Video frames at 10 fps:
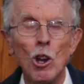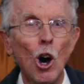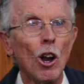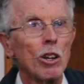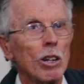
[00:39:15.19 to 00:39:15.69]

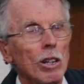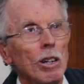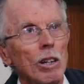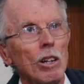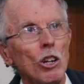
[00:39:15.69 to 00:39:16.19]
not
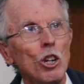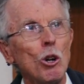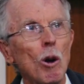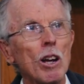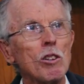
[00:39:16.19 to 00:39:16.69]

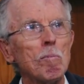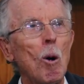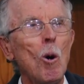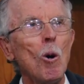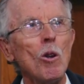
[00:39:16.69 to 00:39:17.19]
US
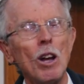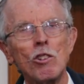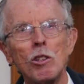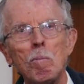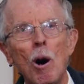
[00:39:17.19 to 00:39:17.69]
born,
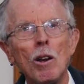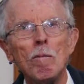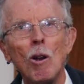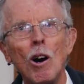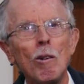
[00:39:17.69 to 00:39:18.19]
that's the
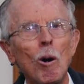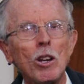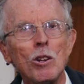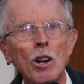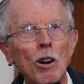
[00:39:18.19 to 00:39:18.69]
bottom line, what do
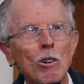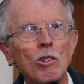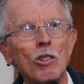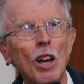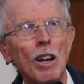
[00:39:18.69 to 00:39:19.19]
you notice
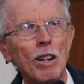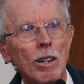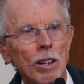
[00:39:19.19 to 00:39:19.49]
then?